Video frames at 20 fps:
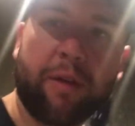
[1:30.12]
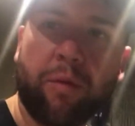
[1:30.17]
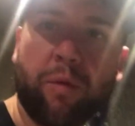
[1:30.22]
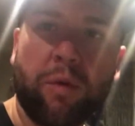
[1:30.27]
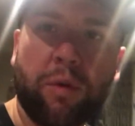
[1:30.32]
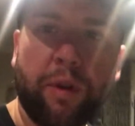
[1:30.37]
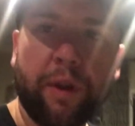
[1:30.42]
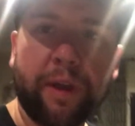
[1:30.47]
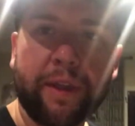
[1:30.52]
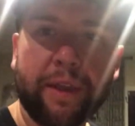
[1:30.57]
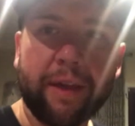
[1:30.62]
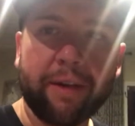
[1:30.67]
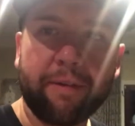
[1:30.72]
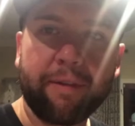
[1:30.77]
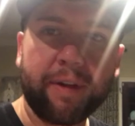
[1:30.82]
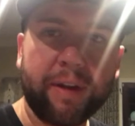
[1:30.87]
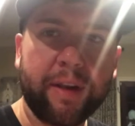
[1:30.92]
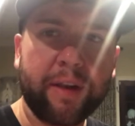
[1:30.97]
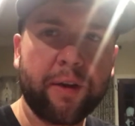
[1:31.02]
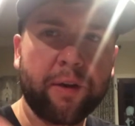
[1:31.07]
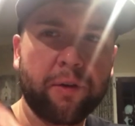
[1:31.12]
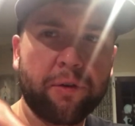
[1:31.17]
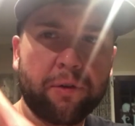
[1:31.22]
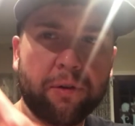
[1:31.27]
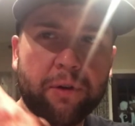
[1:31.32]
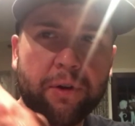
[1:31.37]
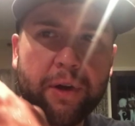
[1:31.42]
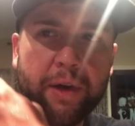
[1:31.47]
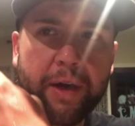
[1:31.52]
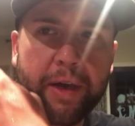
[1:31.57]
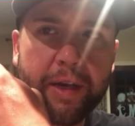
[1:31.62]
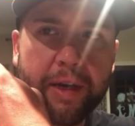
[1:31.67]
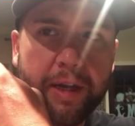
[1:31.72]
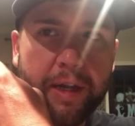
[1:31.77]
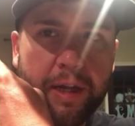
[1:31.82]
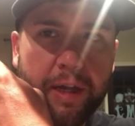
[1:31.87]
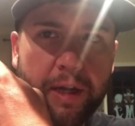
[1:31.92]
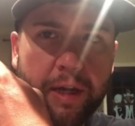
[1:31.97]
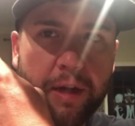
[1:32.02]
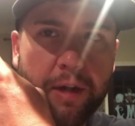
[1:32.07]
and we'll link that video right
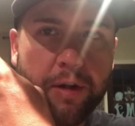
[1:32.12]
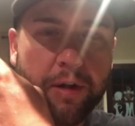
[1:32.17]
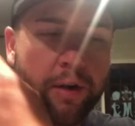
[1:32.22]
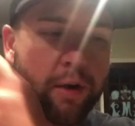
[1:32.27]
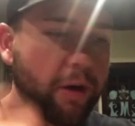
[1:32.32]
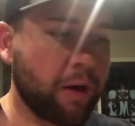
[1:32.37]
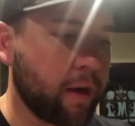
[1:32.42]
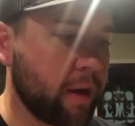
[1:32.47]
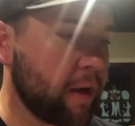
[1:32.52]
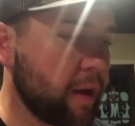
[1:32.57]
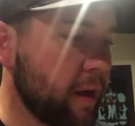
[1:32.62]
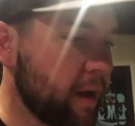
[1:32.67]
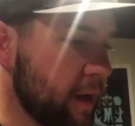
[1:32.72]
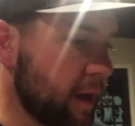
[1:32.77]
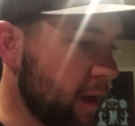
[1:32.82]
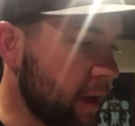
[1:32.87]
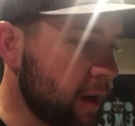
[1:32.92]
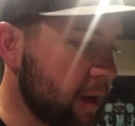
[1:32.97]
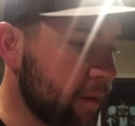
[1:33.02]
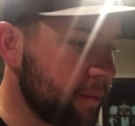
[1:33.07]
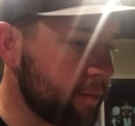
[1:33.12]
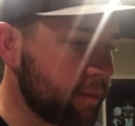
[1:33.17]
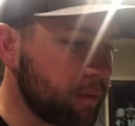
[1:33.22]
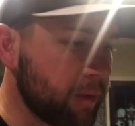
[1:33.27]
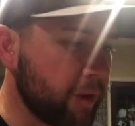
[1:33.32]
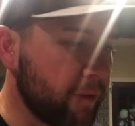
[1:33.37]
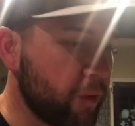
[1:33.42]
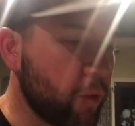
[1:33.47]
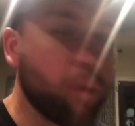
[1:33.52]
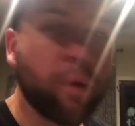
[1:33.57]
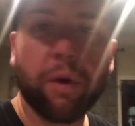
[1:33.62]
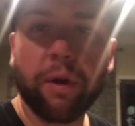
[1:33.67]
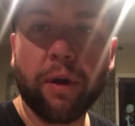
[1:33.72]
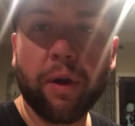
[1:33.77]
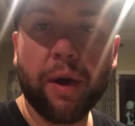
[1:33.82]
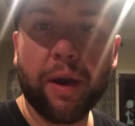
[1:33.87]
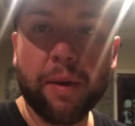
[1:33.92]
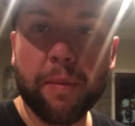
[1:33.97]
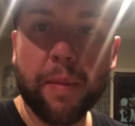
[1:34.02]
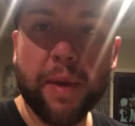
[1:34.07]
here um, if you want to
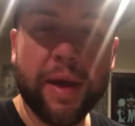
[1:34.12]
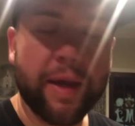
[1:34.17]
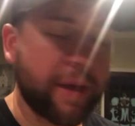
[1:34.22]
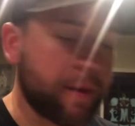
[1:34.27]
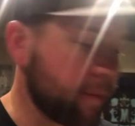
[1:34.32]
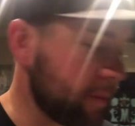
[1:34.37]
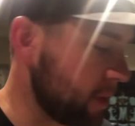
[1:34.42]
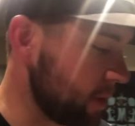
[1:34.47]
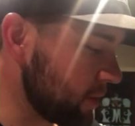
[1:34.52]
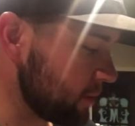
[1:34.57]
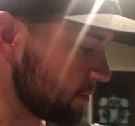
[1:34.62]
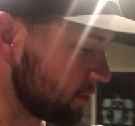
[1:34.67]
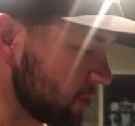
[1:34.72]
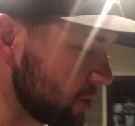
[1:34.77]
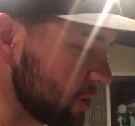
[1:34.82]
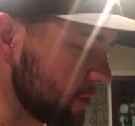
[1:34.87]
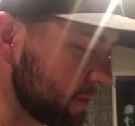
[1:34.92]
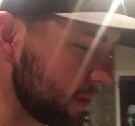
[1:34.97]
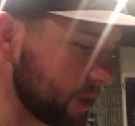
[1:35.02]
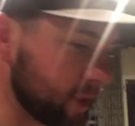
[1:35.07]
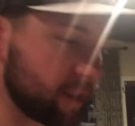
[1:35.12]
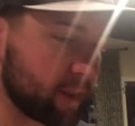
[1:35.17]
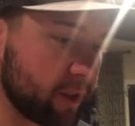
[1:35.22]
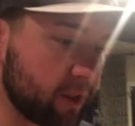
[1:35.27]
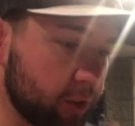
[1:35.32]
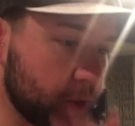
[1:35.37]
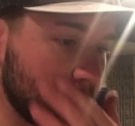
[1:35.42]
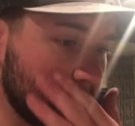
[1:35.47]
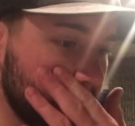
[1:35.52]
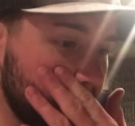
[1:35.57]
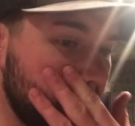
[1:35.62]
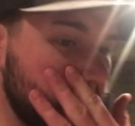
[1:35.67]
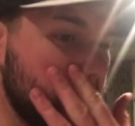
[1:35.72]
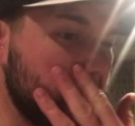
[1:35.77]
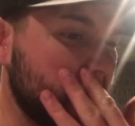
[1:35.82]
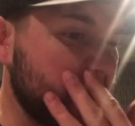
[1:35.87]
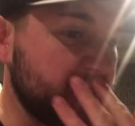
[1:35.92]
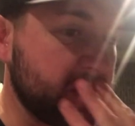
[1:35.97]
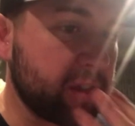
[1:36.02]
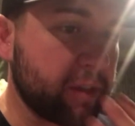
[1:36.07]
know how to make it. But she's making sunscreen
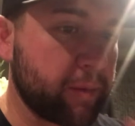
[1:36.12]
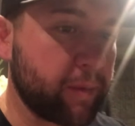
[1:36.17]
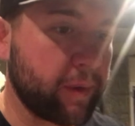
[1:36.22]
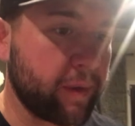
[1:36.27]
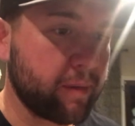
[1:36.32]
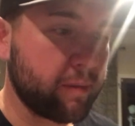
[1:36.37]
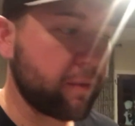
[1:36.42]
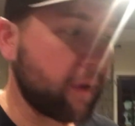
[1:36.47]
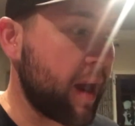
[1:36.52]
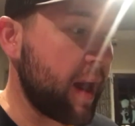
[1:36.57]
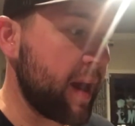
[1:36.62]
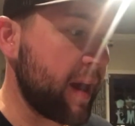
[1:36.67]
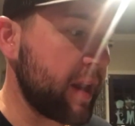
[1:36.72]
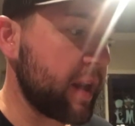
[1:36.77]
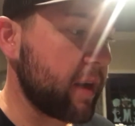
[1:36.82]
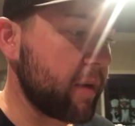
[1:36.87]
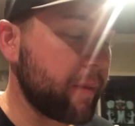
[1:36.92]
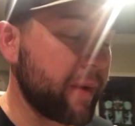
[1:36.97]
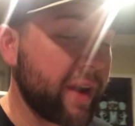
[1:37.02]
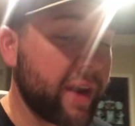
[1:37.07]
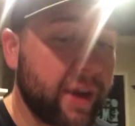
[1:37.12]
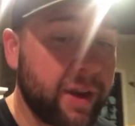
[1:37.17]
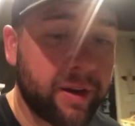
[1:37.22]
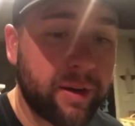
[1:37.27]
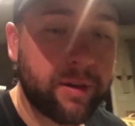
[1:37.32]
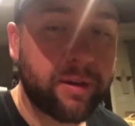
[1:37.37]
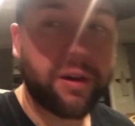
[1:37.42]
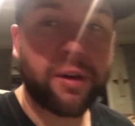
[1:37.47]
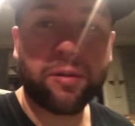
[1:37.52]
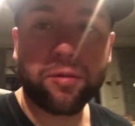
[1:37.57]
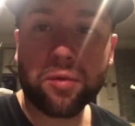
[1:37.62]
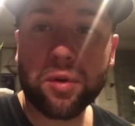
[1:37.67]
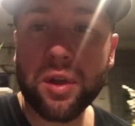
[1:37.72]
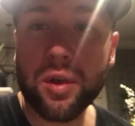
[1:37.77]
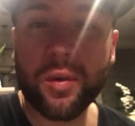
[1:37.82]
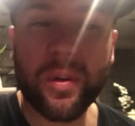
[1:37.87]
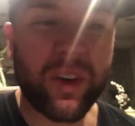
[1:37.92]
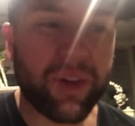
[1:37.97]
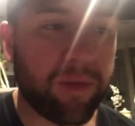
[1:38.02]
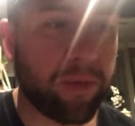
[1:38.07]
because it's been high in demand and done
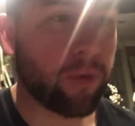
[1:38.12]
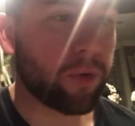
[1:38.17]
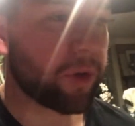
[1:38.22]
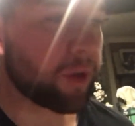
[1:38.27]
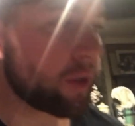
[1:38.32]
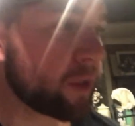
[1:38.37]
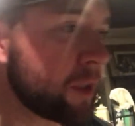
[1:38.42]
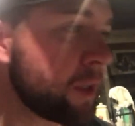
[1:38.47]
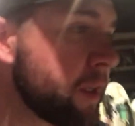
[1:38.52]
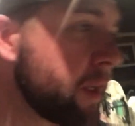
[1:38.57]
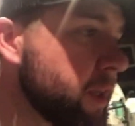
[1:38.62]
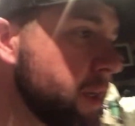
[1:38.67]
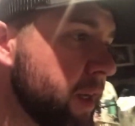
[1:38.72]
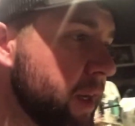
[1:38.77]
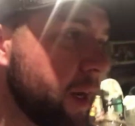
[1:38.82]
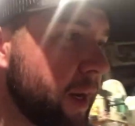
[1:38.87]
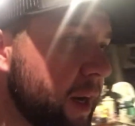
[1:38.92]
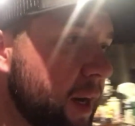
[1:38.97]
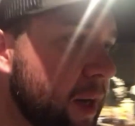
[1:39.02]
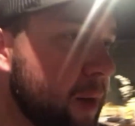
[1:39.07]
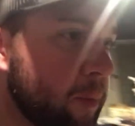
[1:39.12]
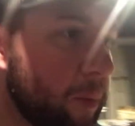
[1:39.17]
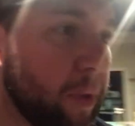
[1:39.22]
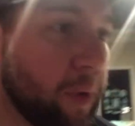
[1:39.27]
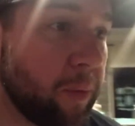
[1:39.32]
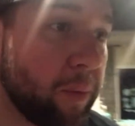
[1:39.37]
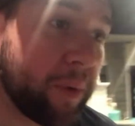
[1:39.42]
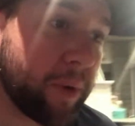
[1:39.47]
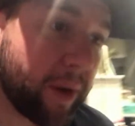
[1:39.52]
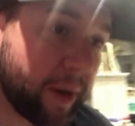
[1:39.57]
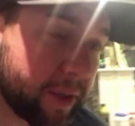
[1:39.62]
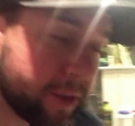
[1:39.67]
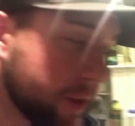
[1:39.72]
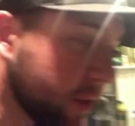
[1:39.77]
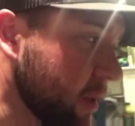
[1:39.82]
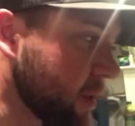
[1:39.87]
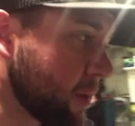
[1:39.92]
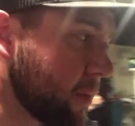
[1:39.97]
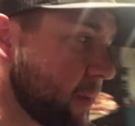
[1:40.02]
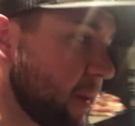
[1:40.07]
really well for us. Uh, but we're
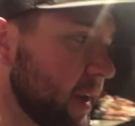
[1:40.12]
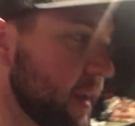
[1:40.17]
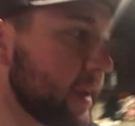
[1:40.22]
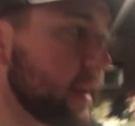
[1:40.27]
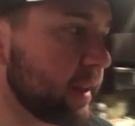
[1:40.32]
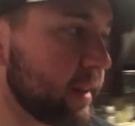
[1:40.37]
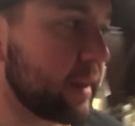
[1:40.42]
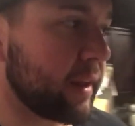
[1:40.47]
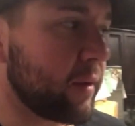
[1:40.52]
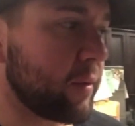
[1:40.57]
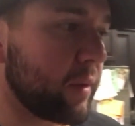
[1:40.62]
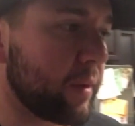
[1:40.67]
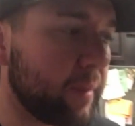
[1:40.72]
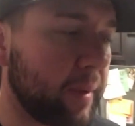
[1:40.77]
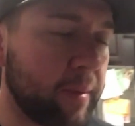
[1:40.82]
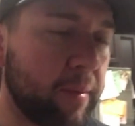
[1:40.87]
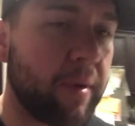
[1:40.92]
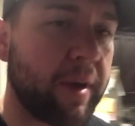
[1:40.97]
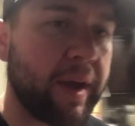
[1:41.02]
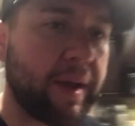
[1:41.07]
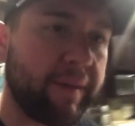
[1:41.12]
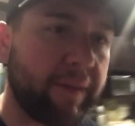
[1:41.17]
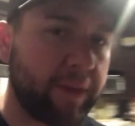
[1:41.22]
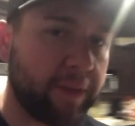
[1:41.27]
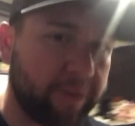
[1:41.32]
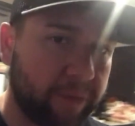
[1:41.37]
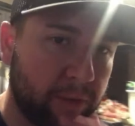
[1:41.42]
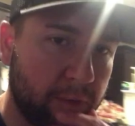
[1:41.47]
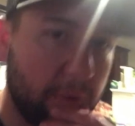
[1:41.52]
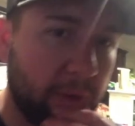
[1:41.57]
actually going to make it and that way people have it for